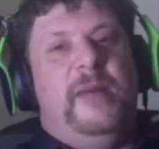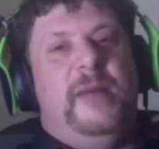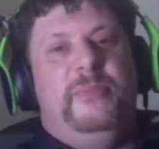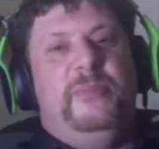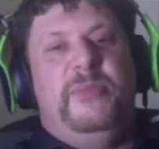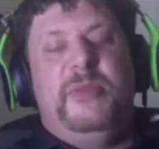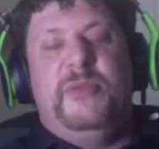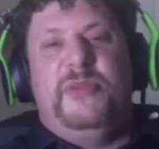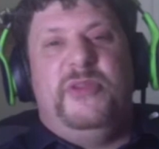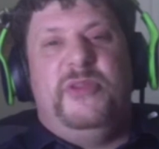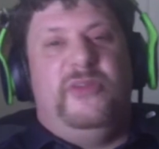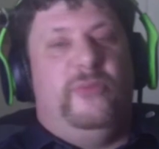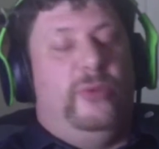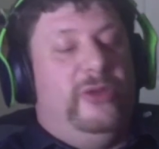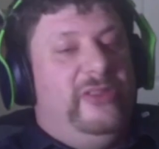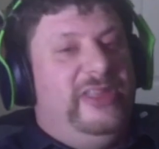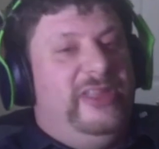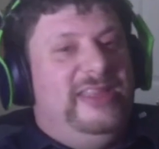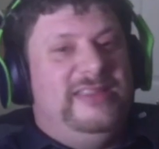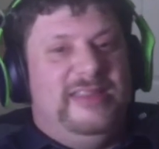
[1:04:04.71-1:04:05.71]
They're
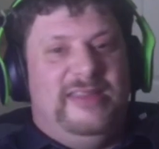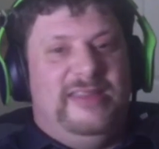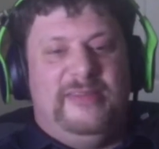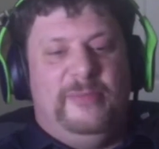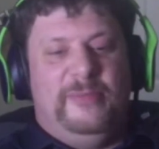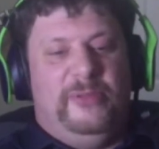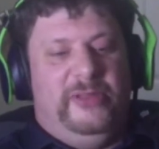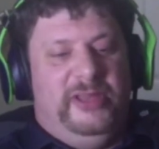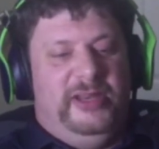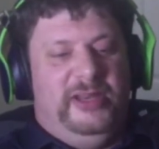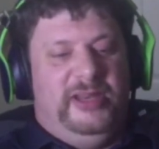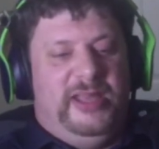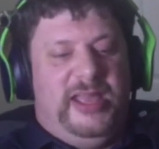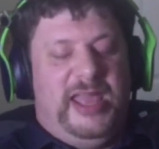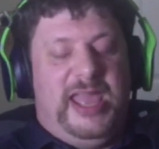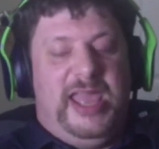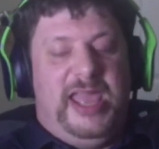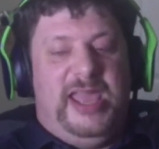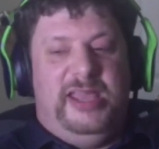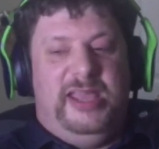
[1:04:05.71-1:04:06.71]
really disciplined,
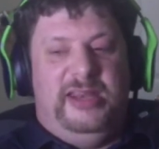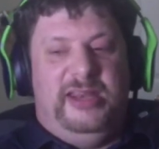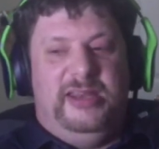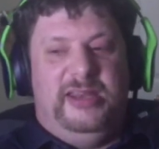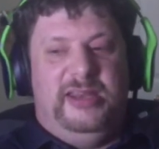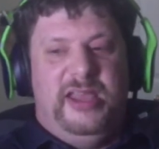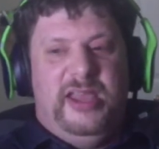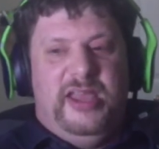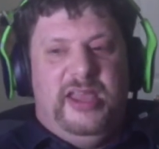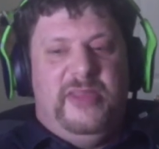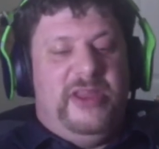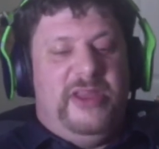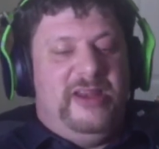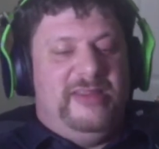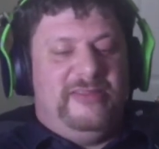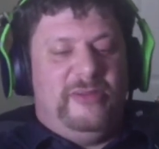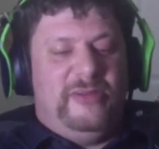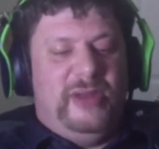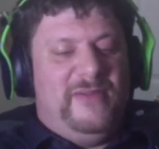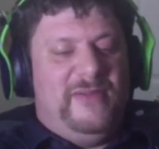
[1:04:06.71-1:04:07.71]
and they just
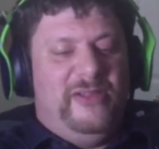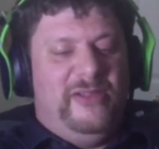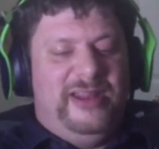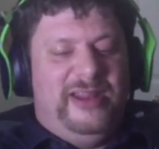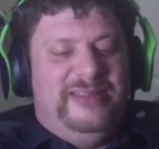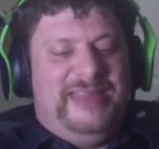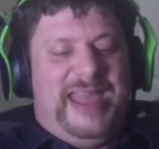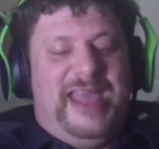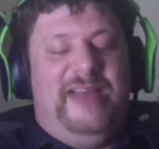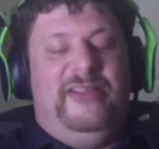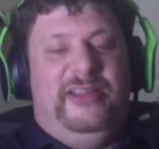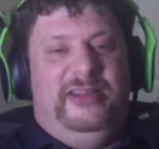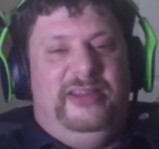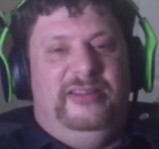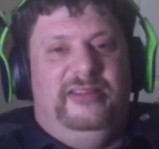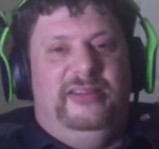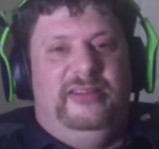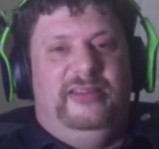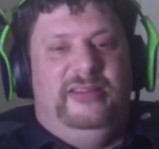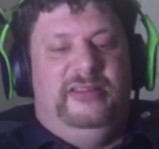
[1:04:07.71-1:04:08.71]
don't have a lot of talent,
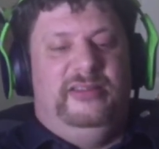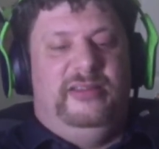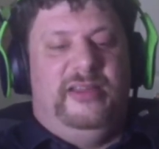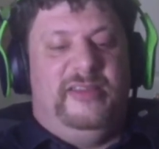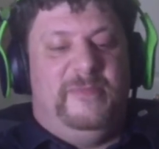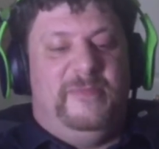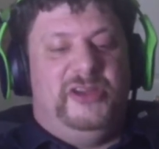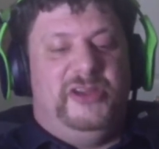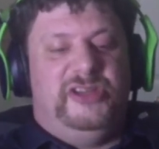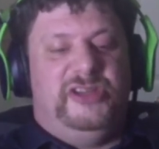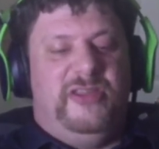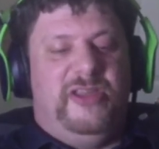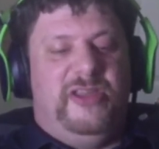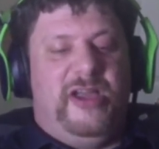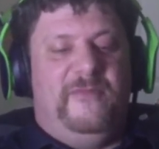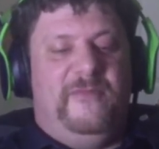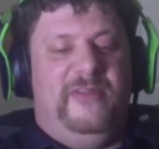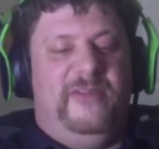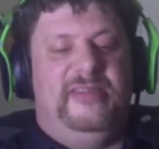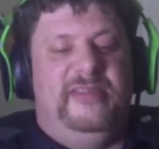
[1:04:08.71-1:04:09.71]
especially on the
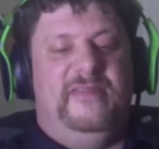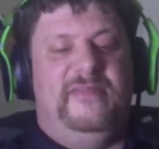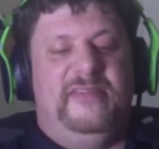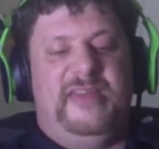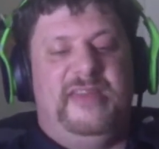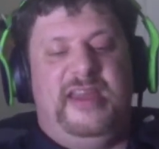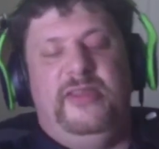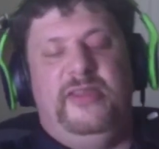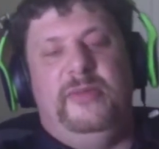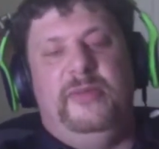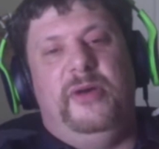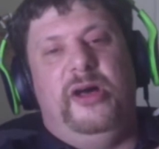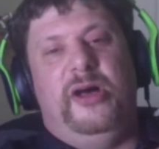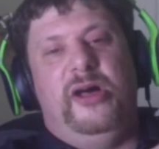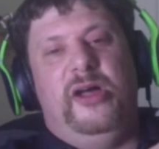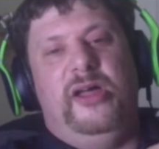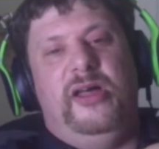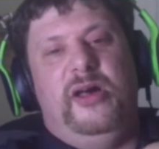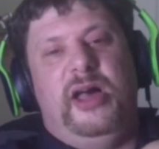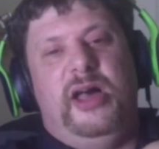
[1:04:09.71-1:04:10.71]
offensive side of the
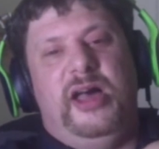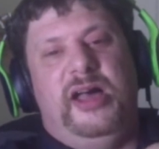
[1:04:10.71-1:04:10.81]
ball.